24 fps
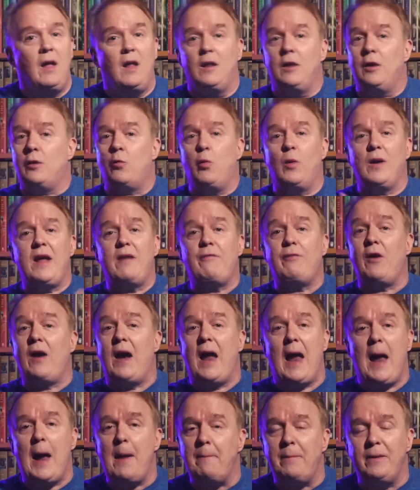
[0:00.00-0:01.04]
Look, whatever
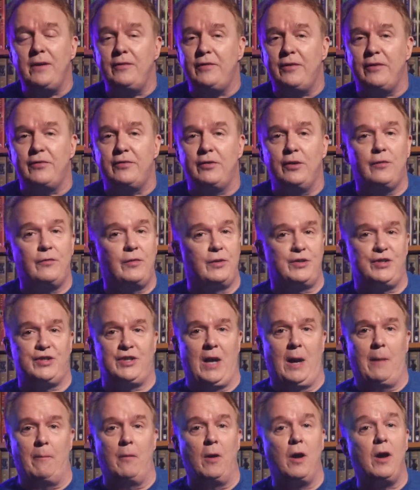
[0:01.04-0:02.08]
happened to Silver
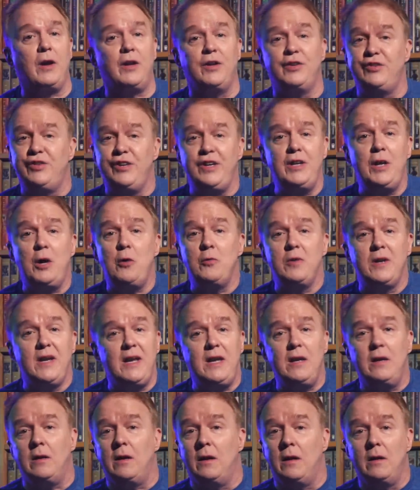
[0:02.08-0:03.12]
Shamrock, Gene
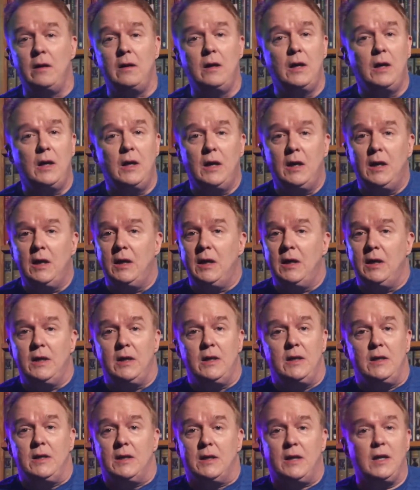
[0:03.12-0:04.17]
O'Neill
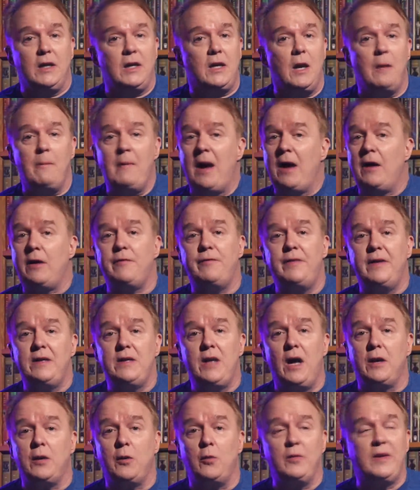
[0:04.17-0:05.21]
can come out of it
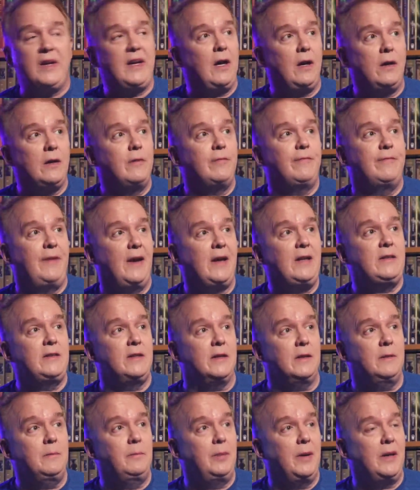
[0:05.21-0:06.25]
not only
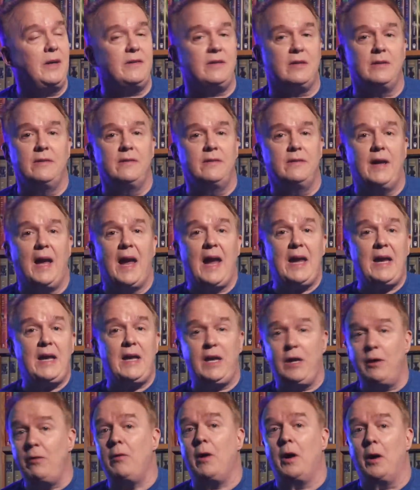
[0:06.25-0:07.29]
unaffected, but a
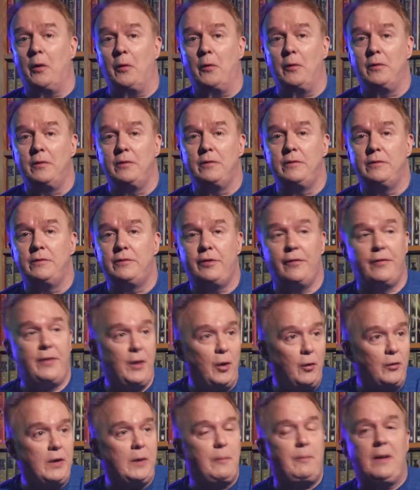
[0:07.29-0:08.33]
hero to the
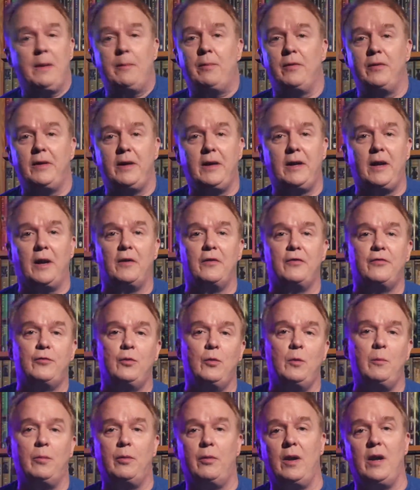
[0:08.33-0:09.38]
only people he cares to
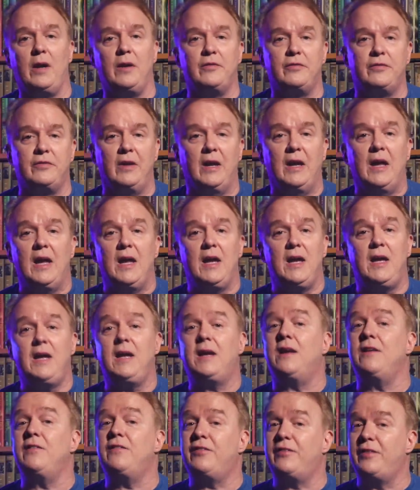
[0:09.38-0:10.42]
impress. He
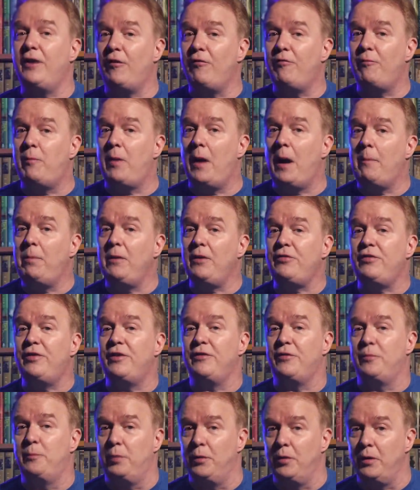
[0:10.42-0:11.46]
can self-publish
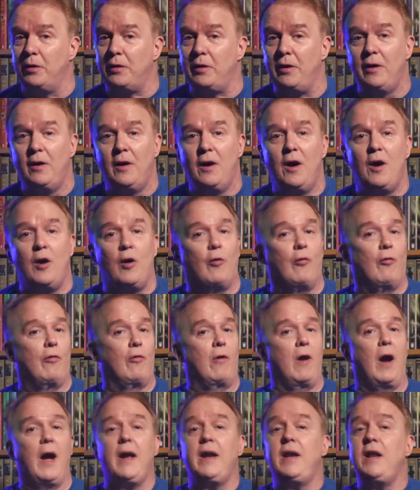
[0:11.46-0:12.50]
his book,
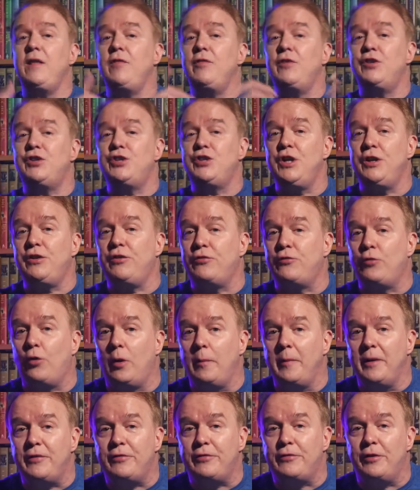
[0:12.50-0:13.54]
riding the
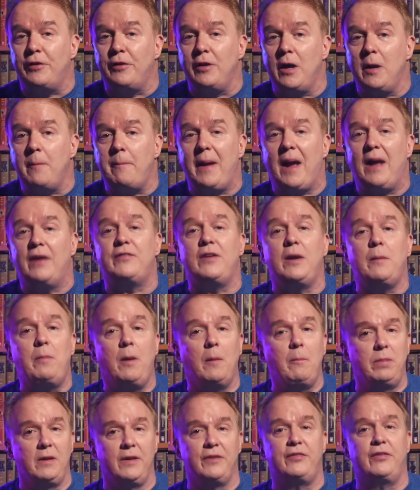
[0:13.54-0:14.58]
shitstorm it stirred up as a
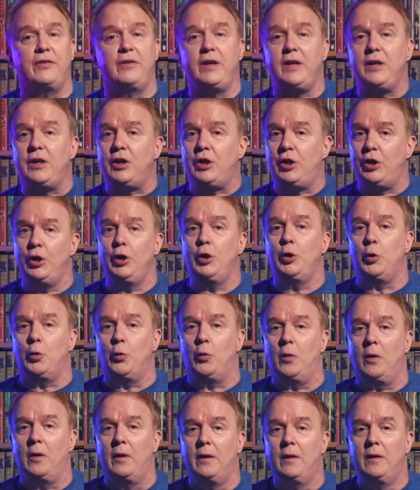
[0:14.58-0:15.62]
publicity
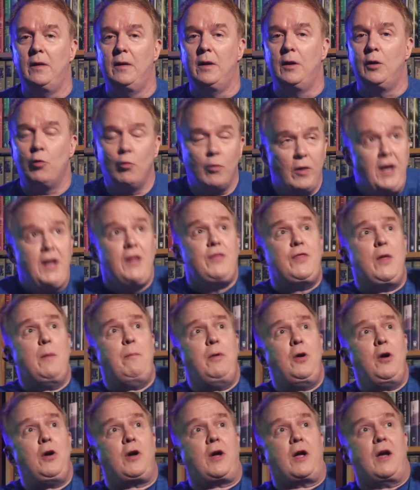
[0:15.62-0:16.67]
coup. Read the
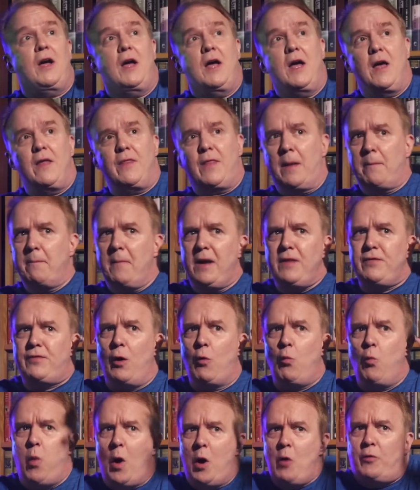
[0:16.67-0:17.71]
book that made the
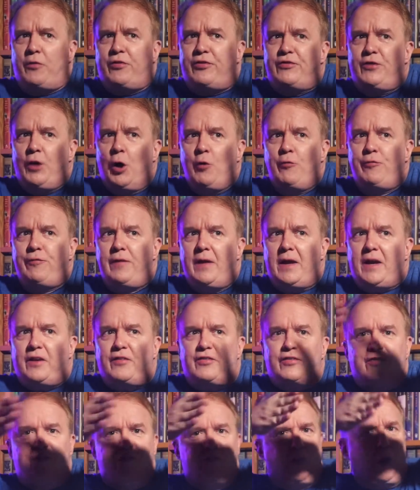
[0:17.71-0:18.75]
woke snowflakes
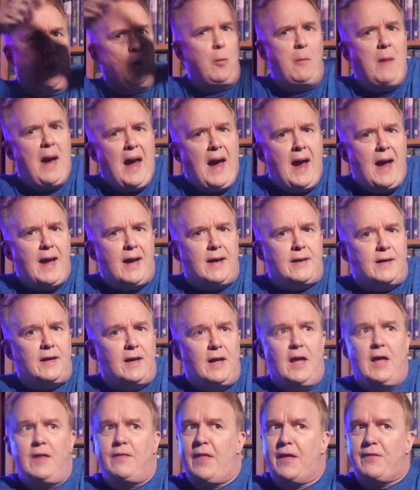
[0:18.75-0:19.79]
so mad
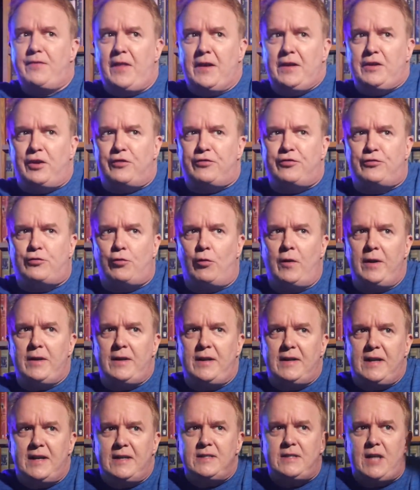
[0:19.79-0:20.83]
that they destroyed
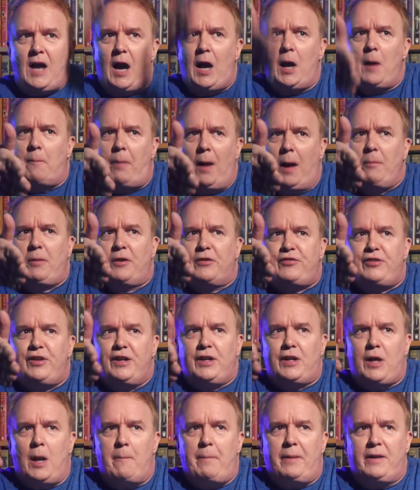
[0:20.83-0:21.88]
an entire publishing
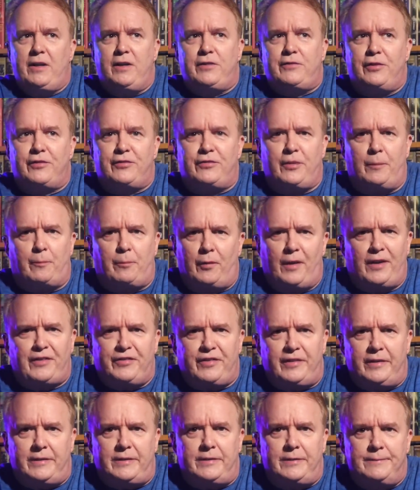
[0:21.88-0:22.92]
company to suppress
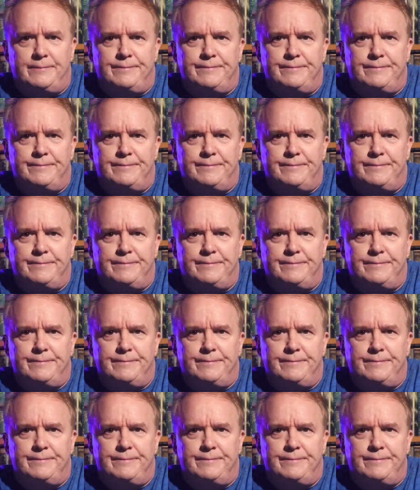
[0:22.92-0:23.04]
it.